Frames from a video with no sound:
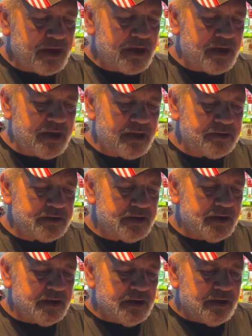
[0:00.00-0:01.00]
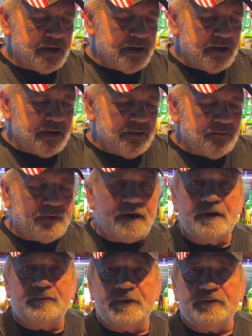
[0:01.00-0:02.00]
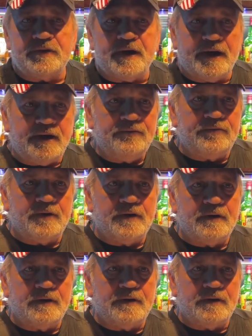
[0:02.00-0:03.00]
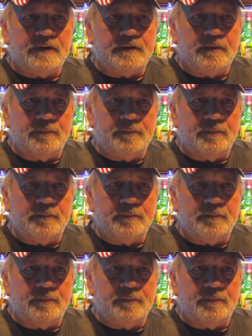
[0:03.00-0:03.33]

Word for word: And while I was on a hunt for a,